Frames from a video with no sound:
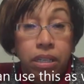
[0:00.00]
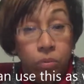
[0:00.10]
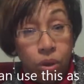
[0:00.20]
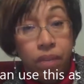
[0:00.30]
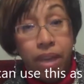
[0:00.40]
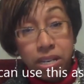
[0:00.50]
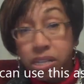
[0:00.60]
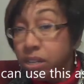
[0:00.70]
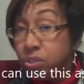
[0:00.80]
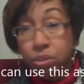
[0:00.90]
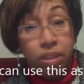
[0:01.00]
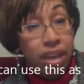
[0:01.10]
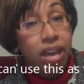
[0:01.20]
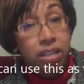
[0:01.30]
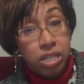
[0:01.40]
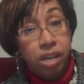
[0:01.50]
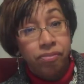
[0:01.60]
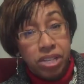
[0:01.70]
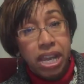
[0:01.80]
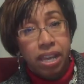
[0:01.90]
Well, that tells you they had a
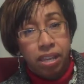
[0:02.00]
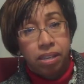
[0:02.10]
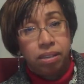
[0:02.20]
tough day.